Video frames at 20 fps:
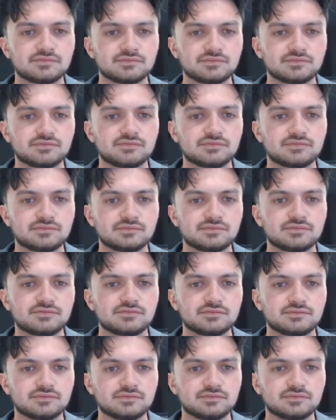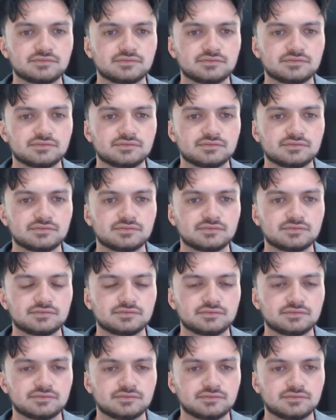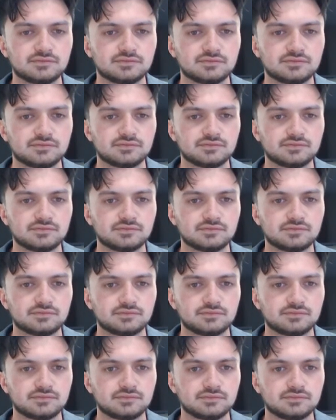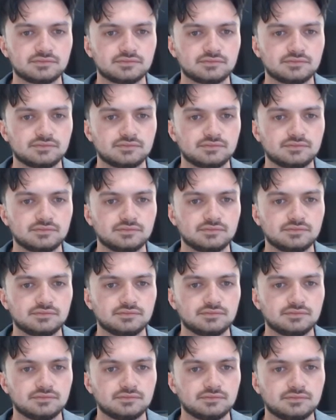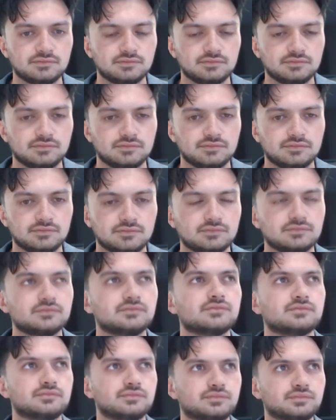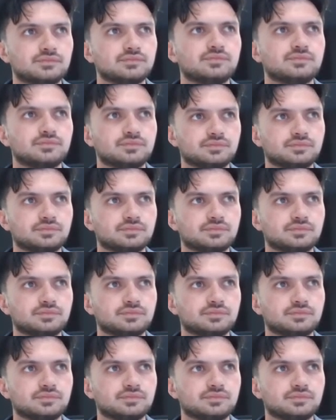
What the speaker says: This person isn't speaking.